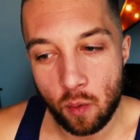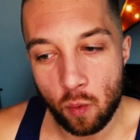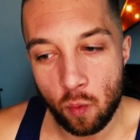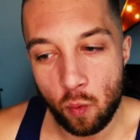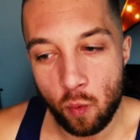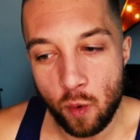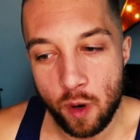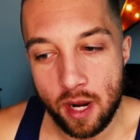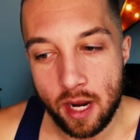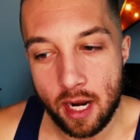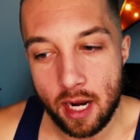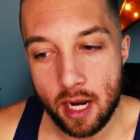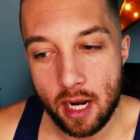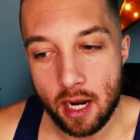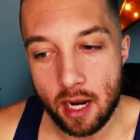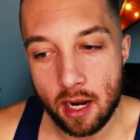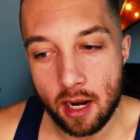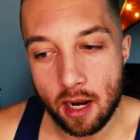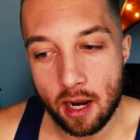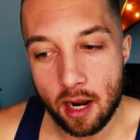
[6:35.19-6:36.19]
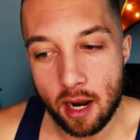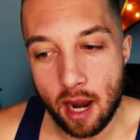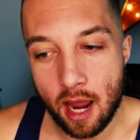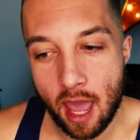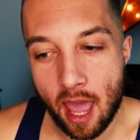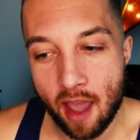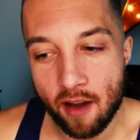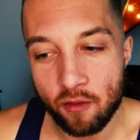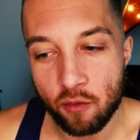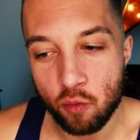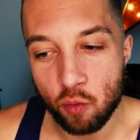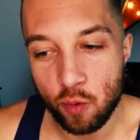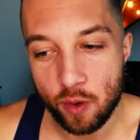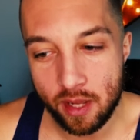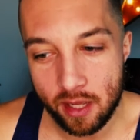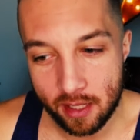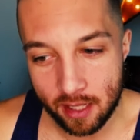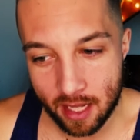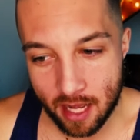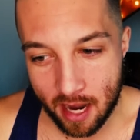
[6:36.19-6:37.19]
we have
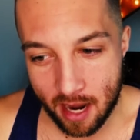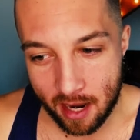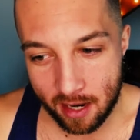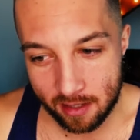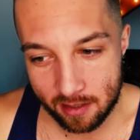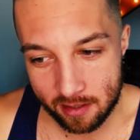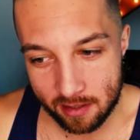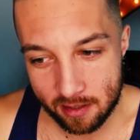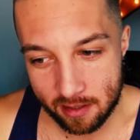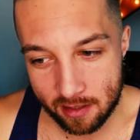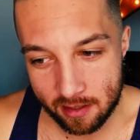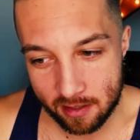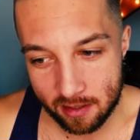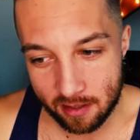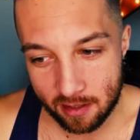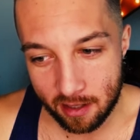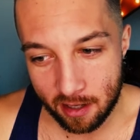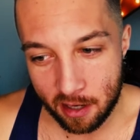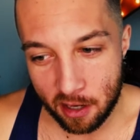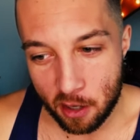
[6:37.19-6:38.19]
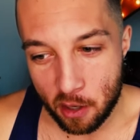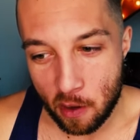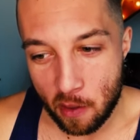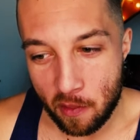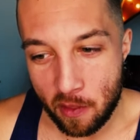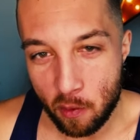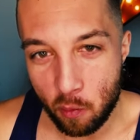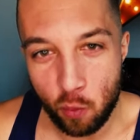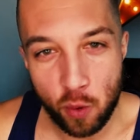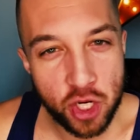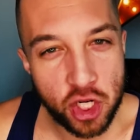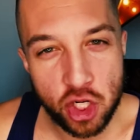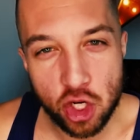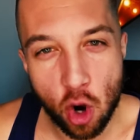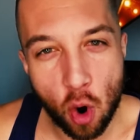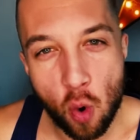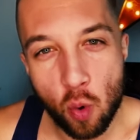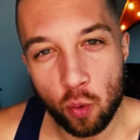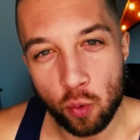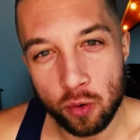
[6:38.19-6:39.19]
realized that we
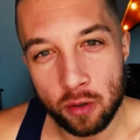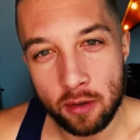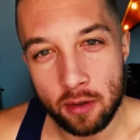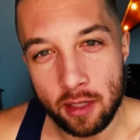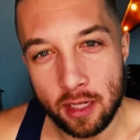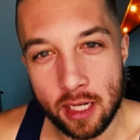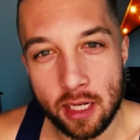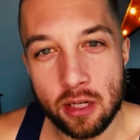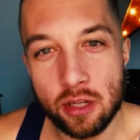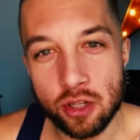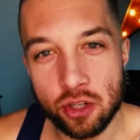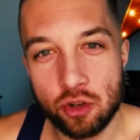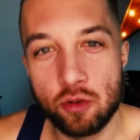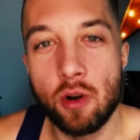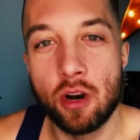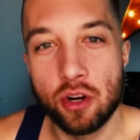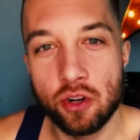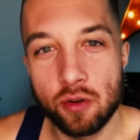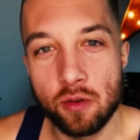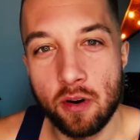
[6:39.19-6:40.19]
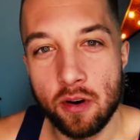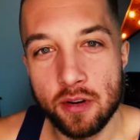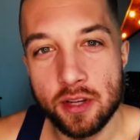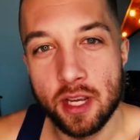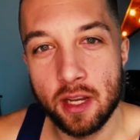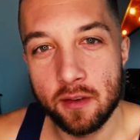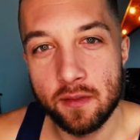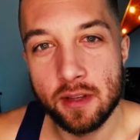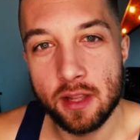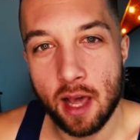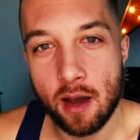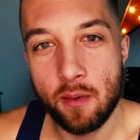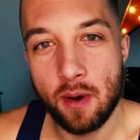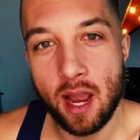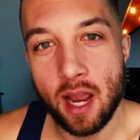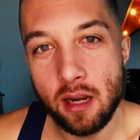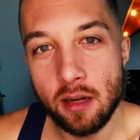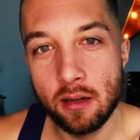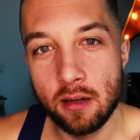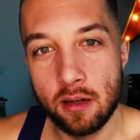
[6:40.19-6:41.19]
don't need to structure ourselves that
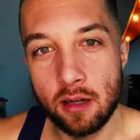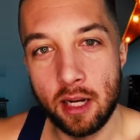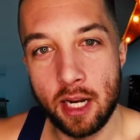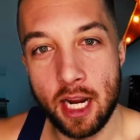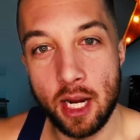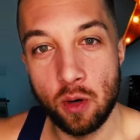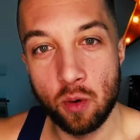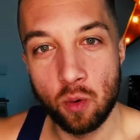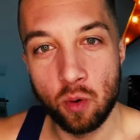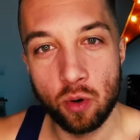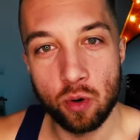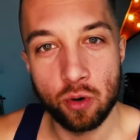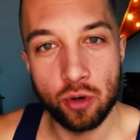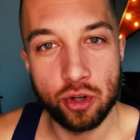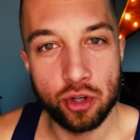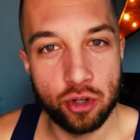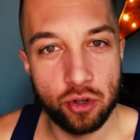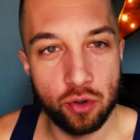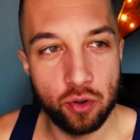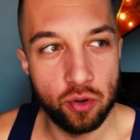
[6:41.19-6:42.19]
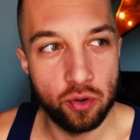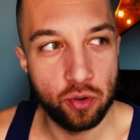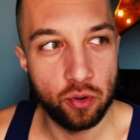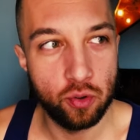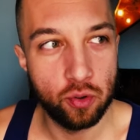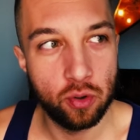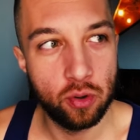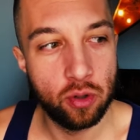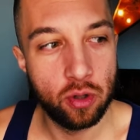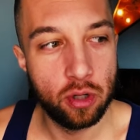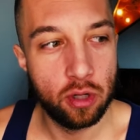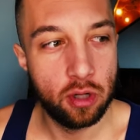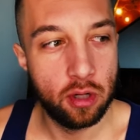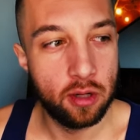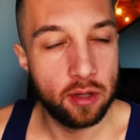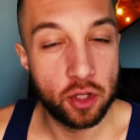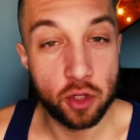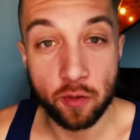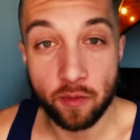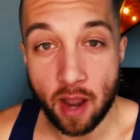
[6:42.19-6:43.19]
way in order to
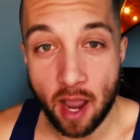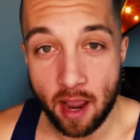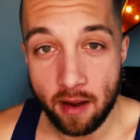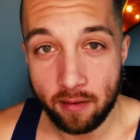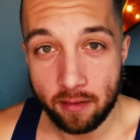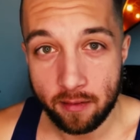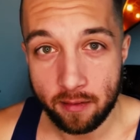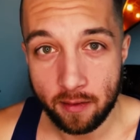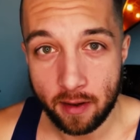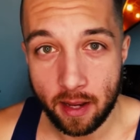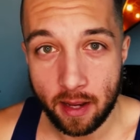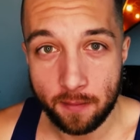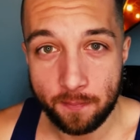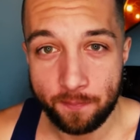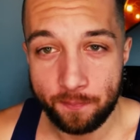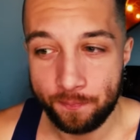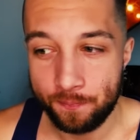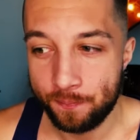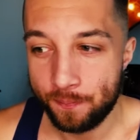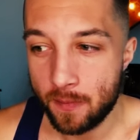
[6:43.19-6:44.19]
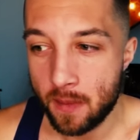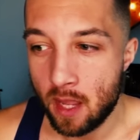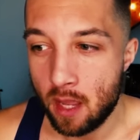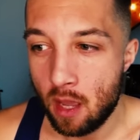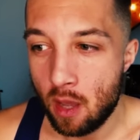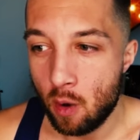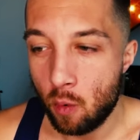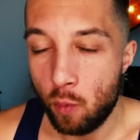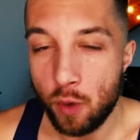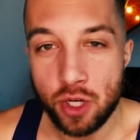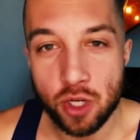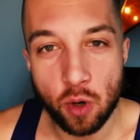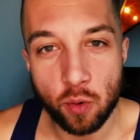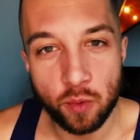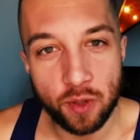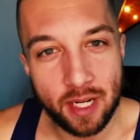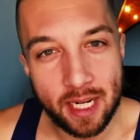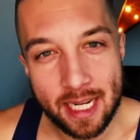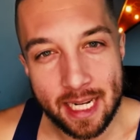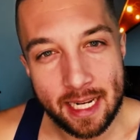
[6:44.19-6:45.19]
survive. We
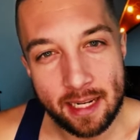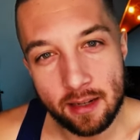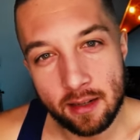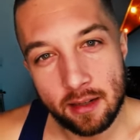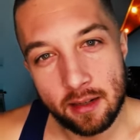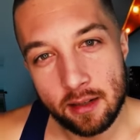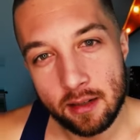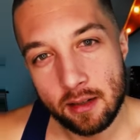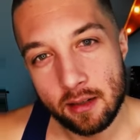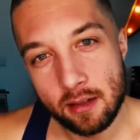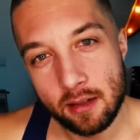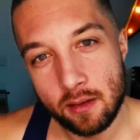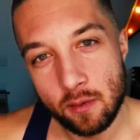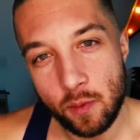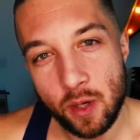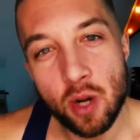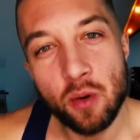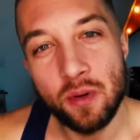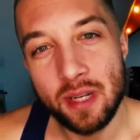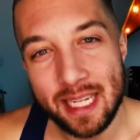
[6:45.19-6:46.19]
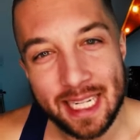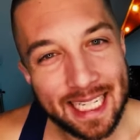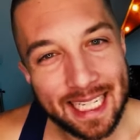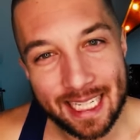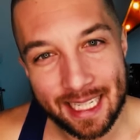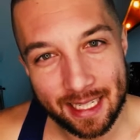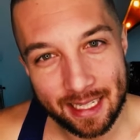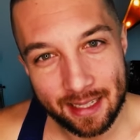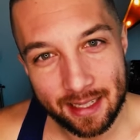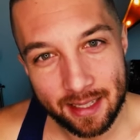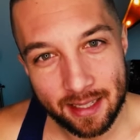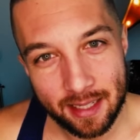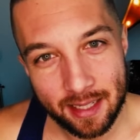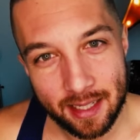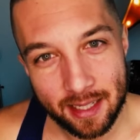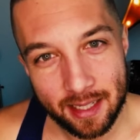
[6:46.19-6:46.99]
don't need it.